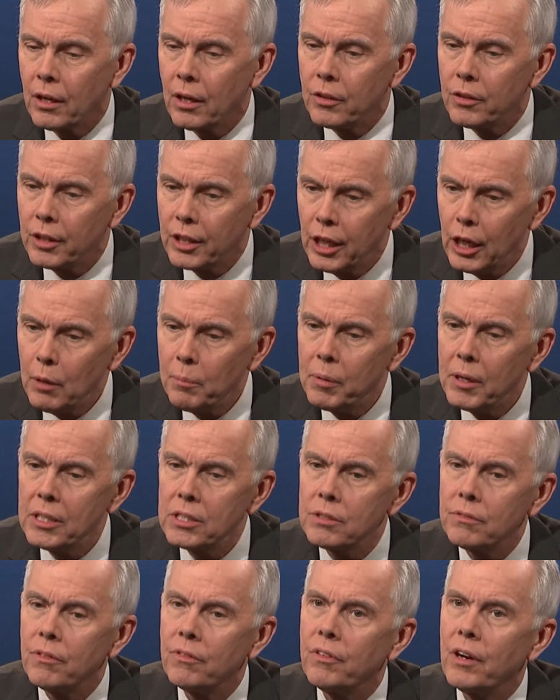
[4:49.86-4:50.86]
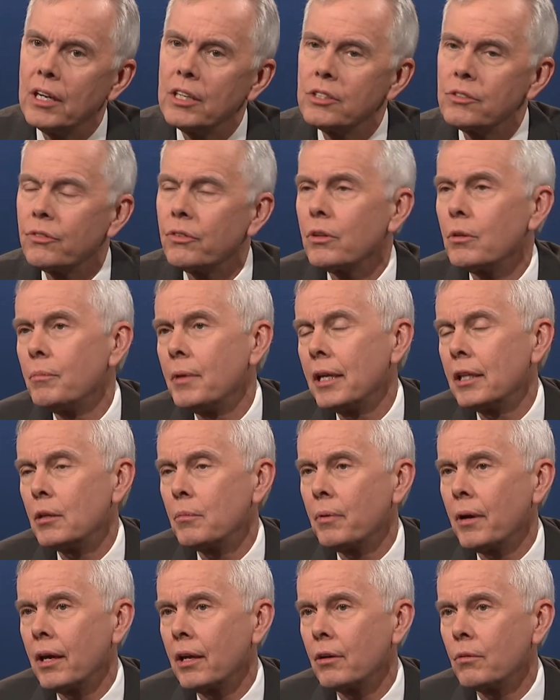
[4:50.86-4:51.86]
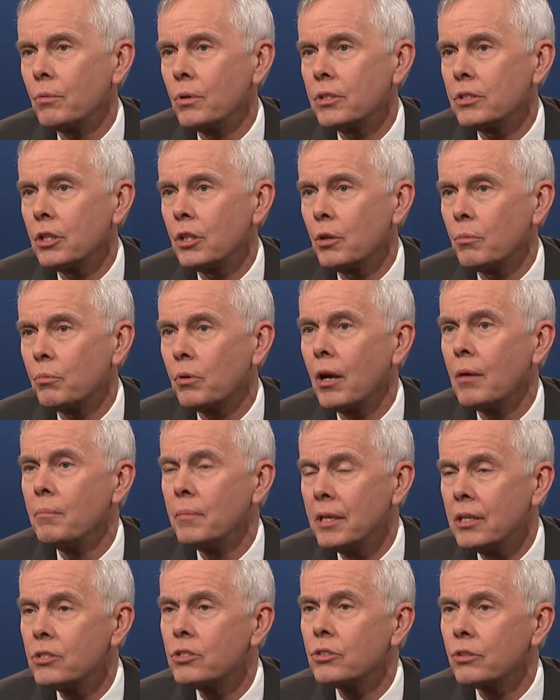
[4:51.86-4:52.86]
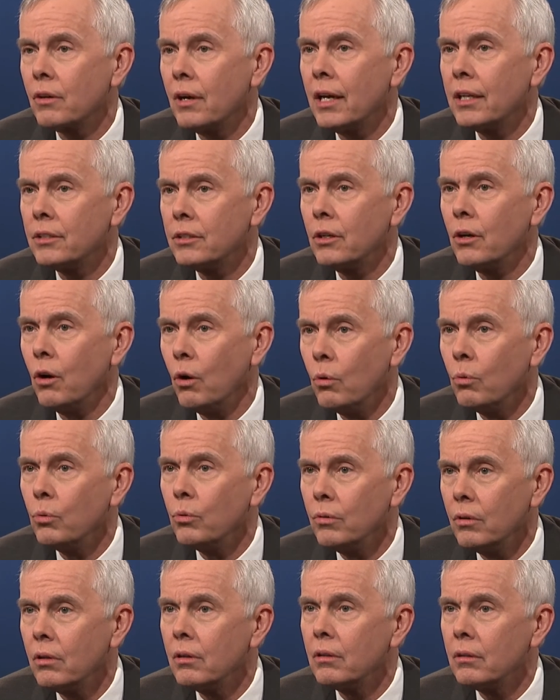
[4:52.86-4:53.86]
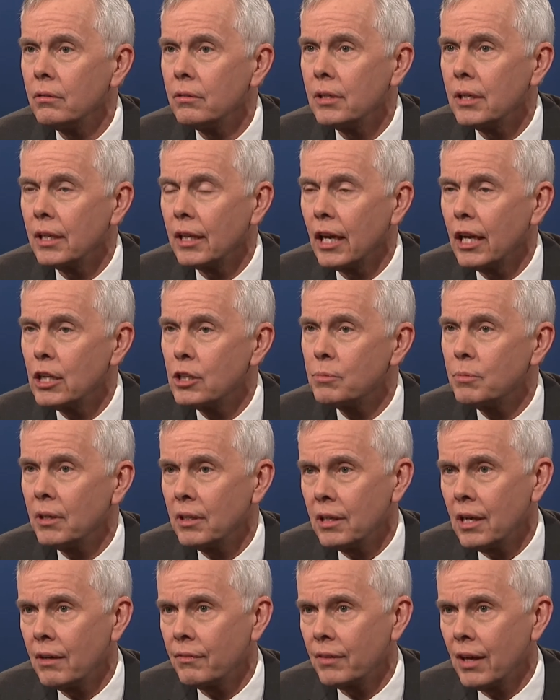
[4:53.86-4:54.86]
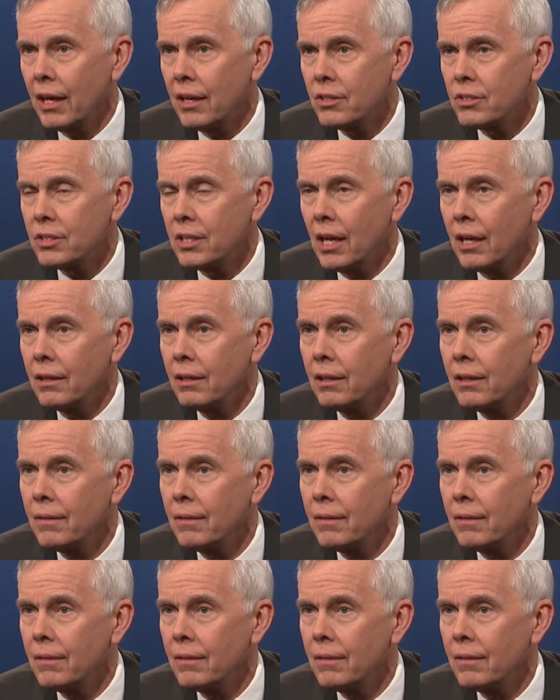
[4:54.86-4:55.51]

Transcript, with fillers: The key piece of advice for the Manley Panel was that the Prime Minister had to own the engagement in Afghanistan.